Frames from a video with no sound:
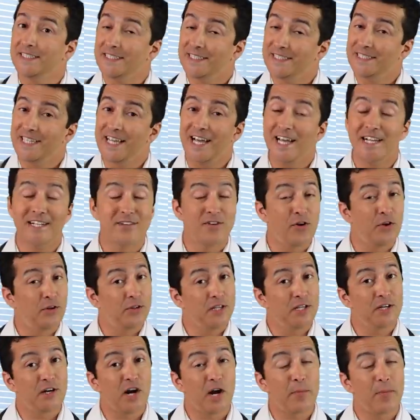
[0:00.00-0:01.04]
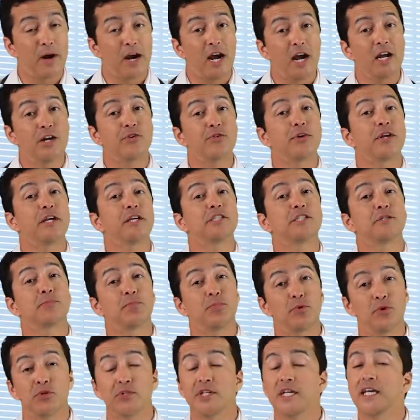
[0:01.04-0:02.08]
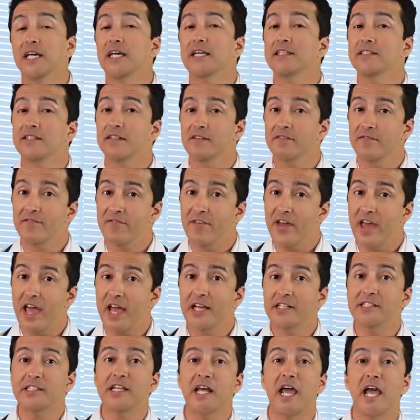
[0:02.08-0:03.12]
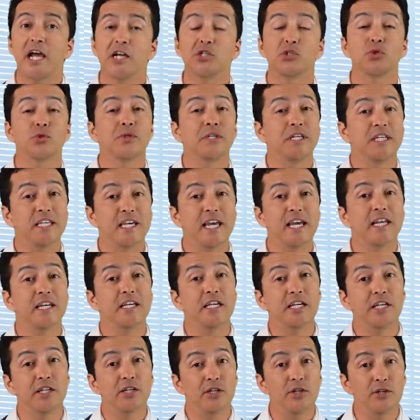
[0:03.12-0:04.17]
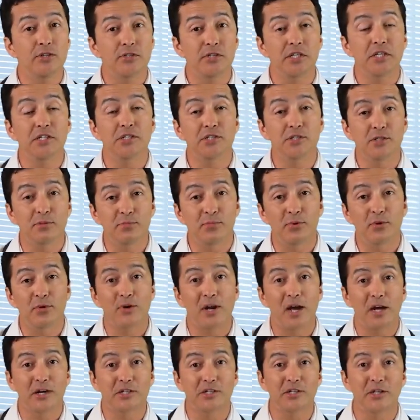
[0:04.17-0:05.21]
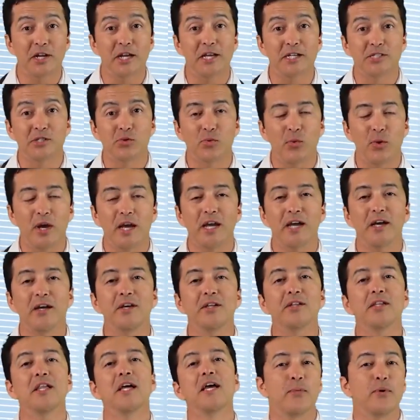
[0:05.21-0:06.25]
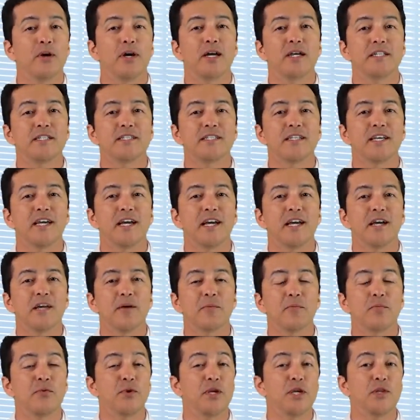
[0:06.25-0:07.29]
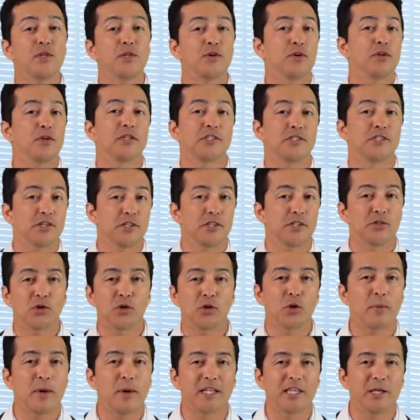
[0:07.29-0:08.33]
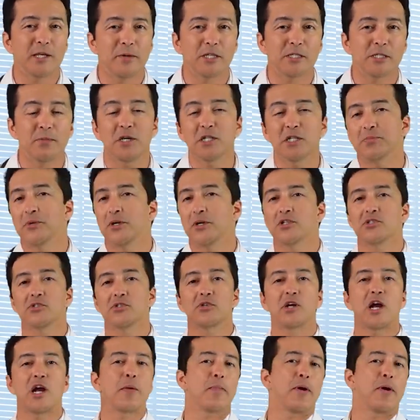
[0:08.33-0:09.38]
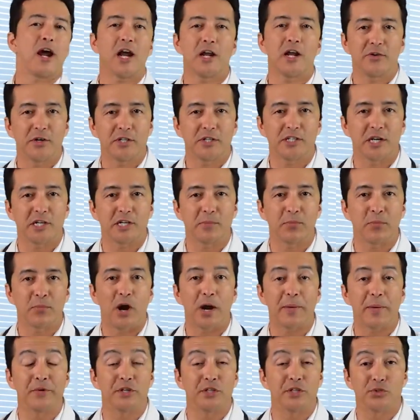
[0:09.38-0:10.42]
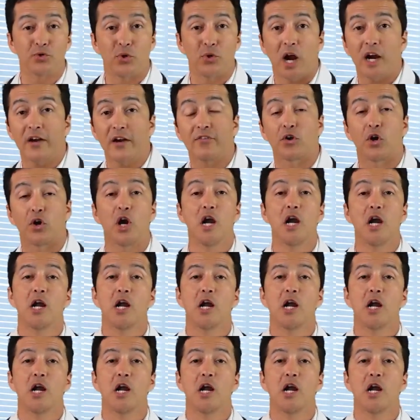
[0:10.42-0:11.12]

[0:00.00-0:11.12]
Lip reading: Not only carbohydrates, proteins and fats actually can induce insulin production as well, but we don't necessarily talk about them as much because carbohydrates are the primary driver.